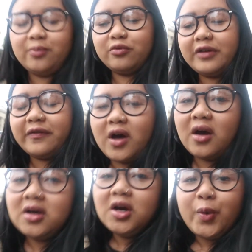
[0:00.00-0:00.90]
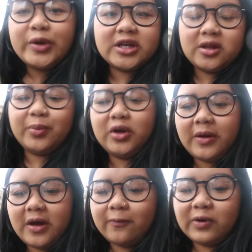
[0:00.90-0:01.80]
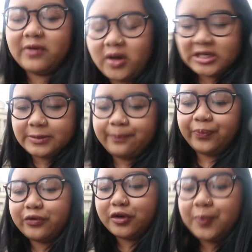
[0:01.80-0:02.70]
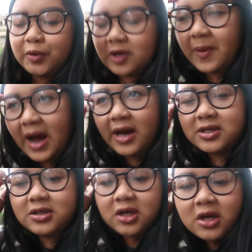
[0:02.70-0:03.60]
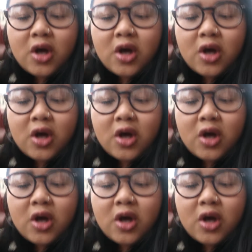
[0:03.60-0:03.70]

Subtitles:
river, which is like the river that goes through Budapest.